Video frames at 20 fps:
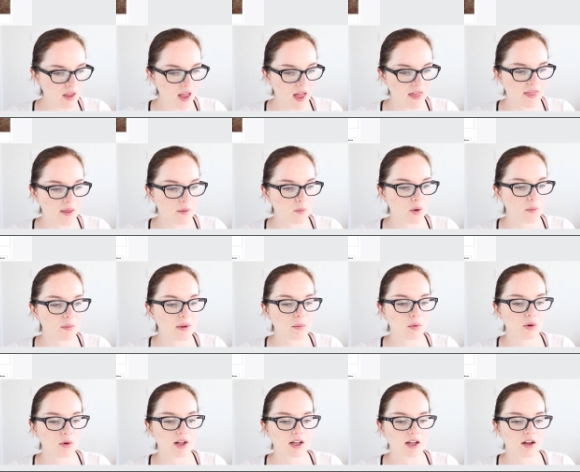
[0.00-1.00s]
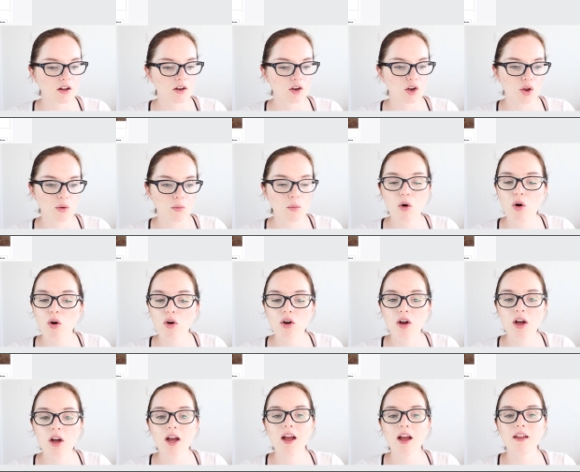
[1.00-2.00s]
and then when people click on learn more,
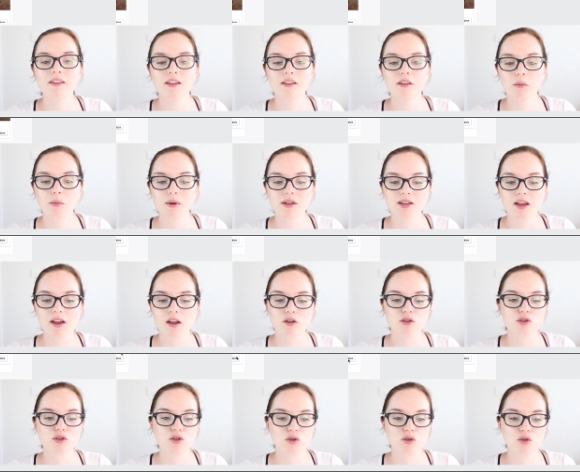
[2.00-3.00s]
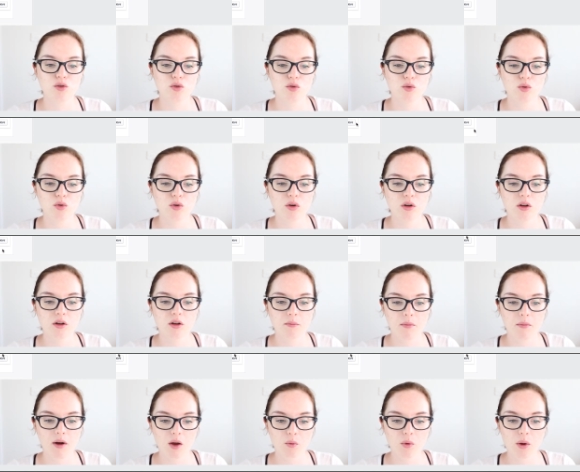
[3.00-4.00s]
then they'll be taken to
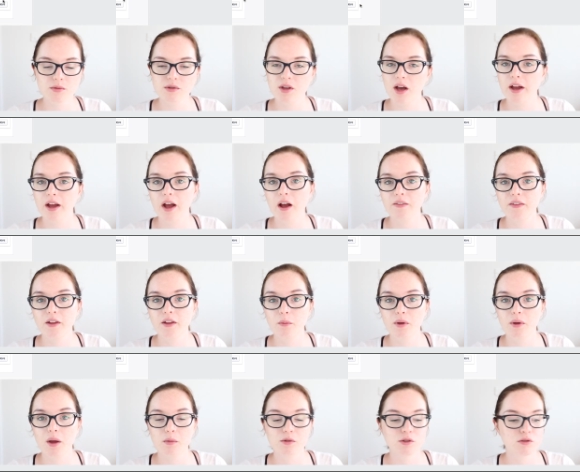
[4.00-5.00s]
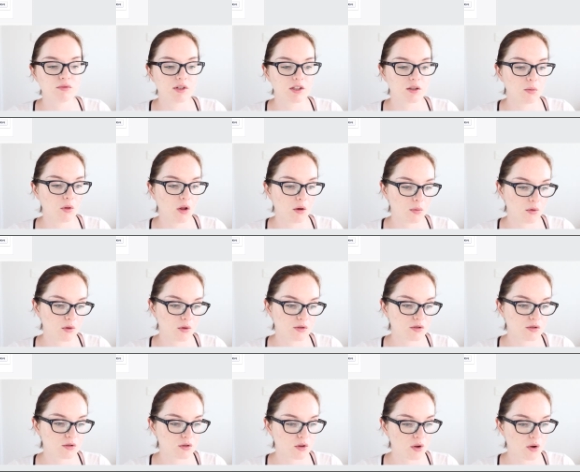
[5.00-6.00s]
my website and they'll be able to read the blog
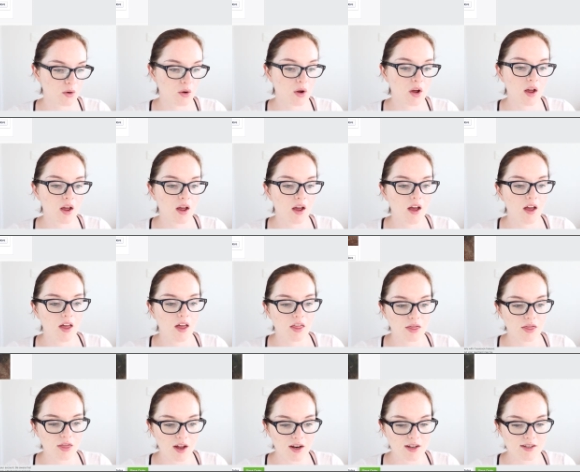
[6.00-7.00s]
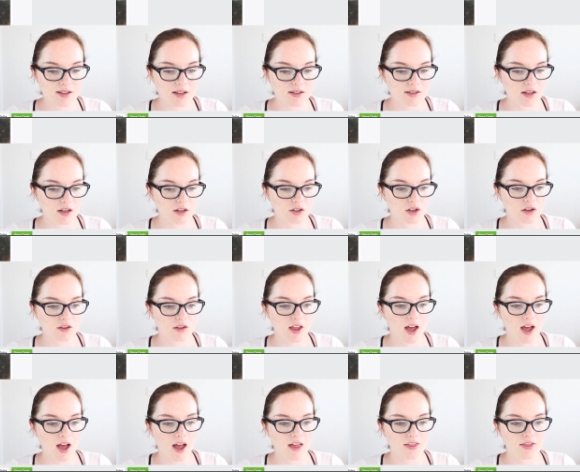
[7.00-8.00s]
post. So that is that section
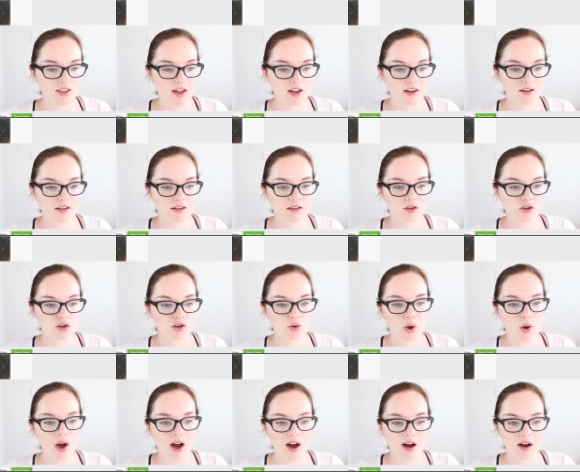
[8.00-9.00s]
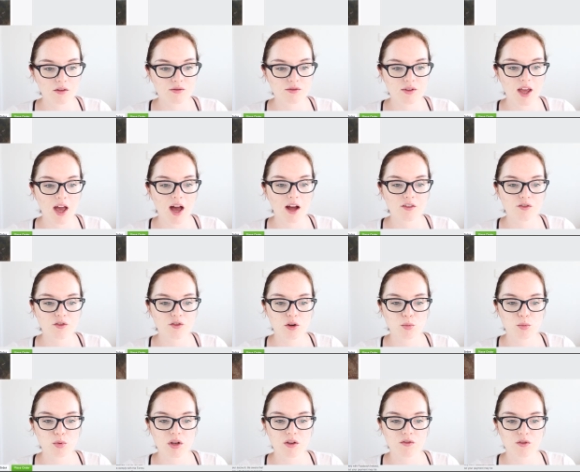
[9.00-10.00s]
there, and then you have the
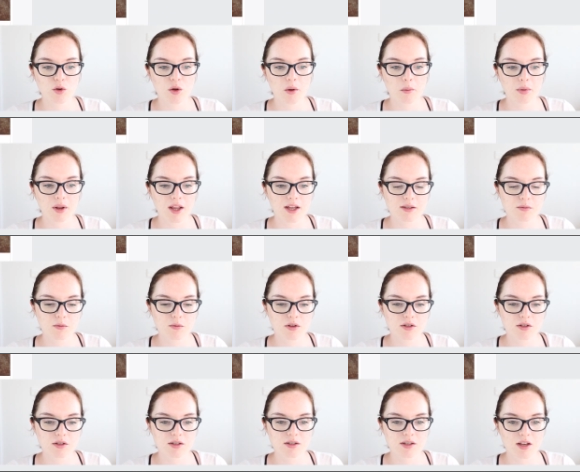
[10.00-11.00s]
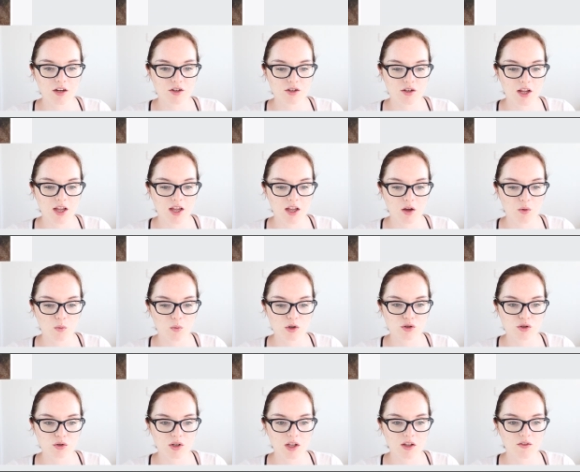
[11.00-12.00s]
advert preview and placement section here,
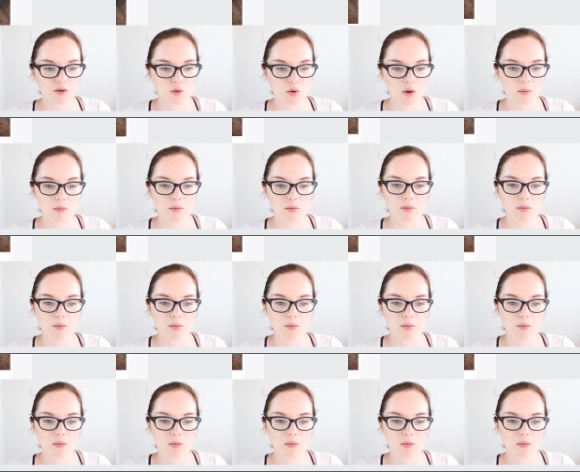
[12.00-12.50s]
which will give you a